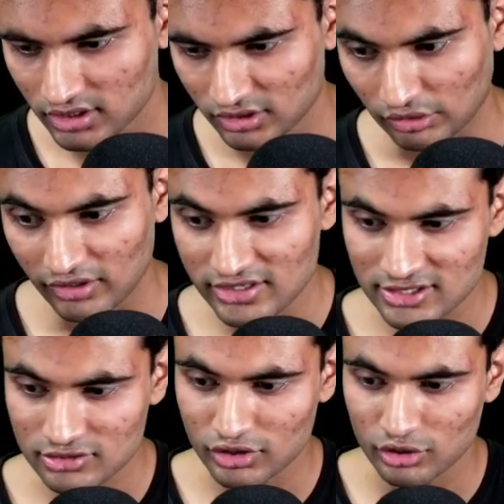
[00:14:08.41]
Now it's
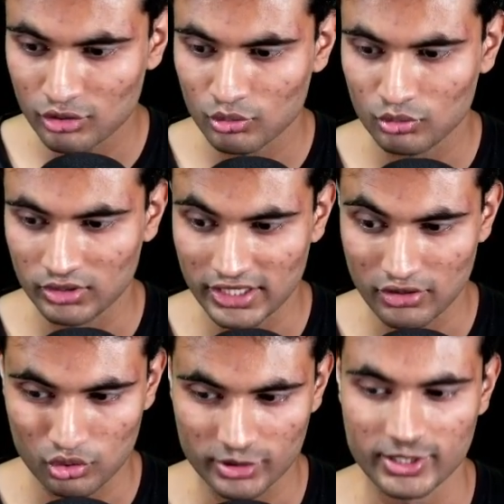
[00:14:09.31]
just going to do
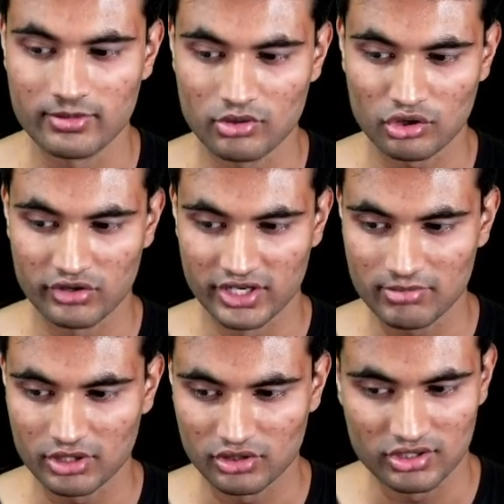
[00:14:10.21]
layout loaded already
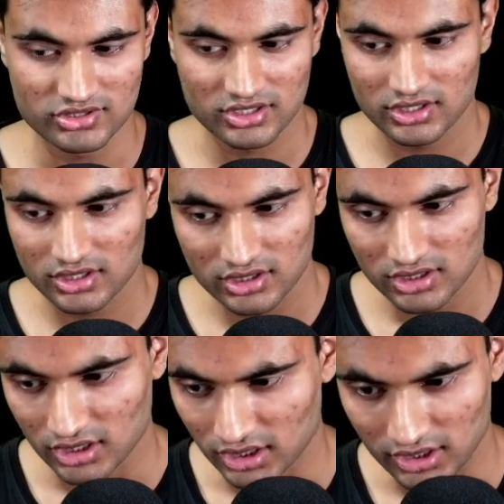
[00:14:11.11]
because
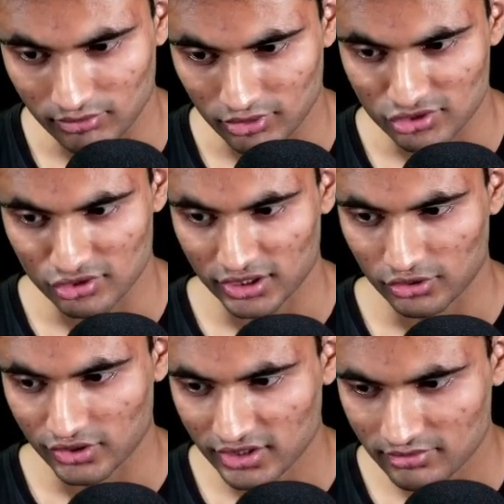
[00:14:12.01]
it was already
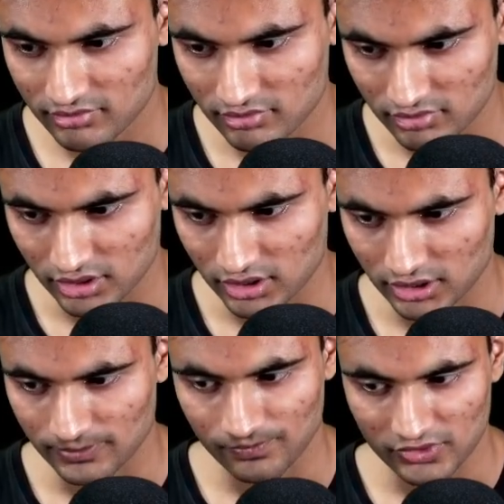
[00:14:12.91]
loaded.
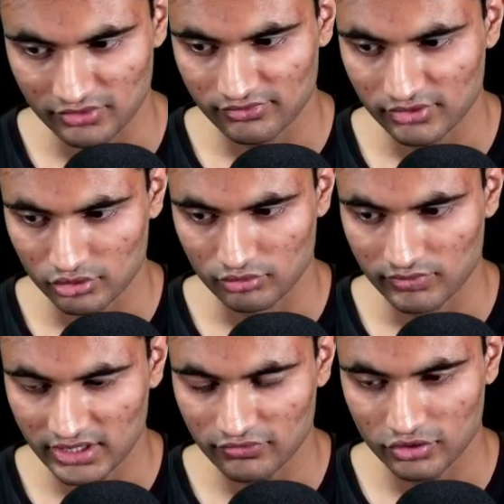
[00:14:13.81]
Now if we go
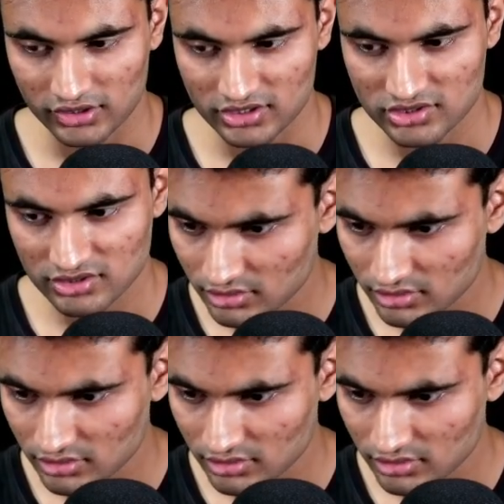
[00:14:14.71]
wait for this